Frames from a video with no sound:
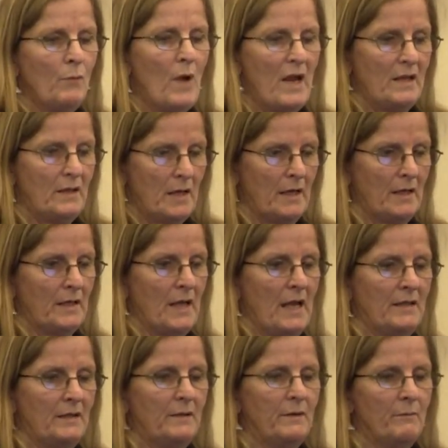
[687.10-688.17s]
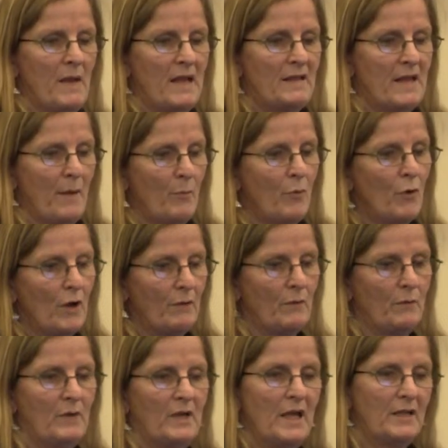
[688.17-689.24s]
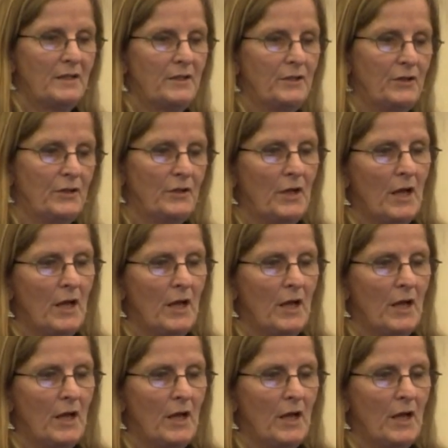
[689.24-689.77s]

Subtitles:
wait and make that point when we get to